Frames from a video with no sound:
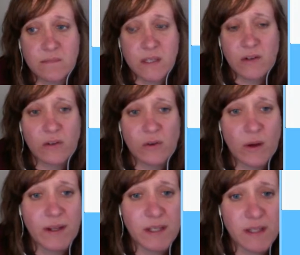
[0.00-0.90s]
don't know
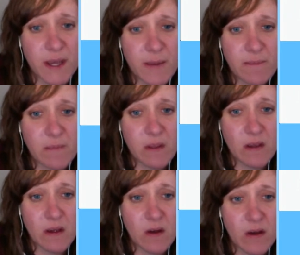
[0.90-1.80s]
why I did that.
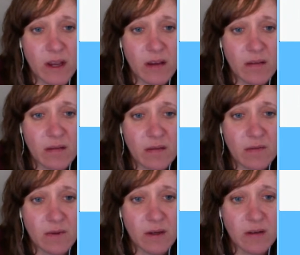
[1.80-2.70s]
Okay,
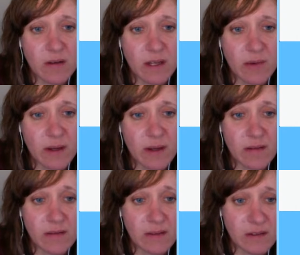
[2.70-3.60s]
well, anyway,
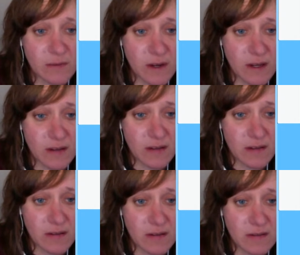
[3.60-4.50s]
it's fine.
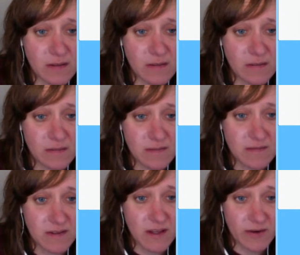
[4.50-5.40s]

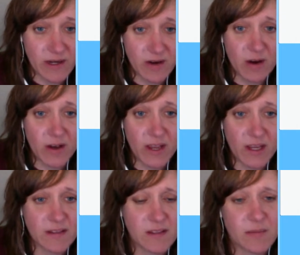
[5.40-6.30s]
There we go. Okay, I
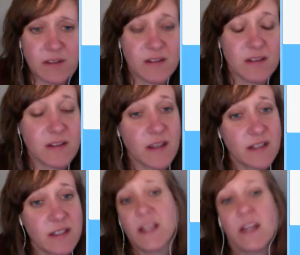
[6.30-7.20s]
guess I must have
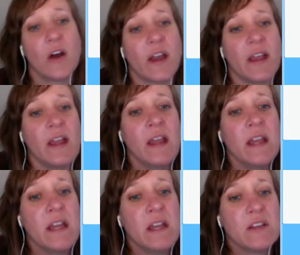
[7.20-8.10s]
selected it. Okay,
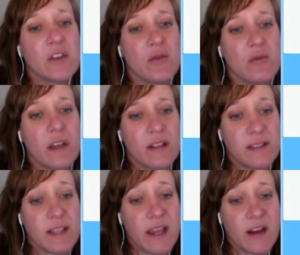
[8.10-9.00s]
so
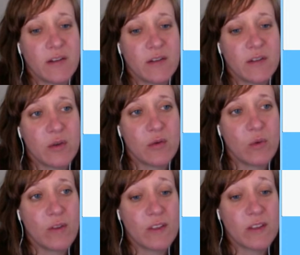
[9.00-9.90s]
it's there. So
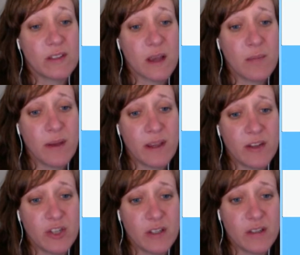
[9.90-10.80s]
what the
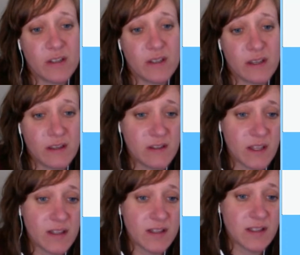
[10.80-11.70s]
subpage is,
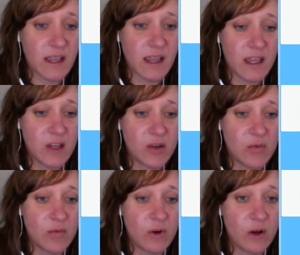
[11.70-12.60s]
let's say
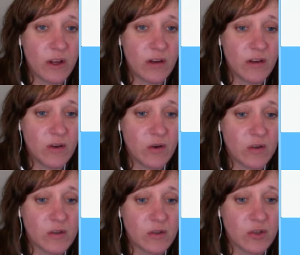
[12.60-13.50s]
you want
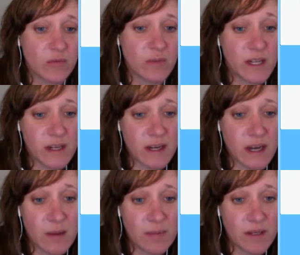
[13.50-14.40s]
your social media
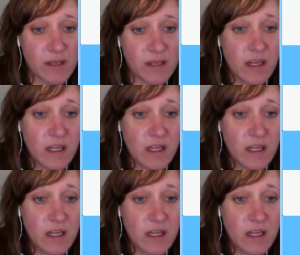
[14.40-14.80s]
copy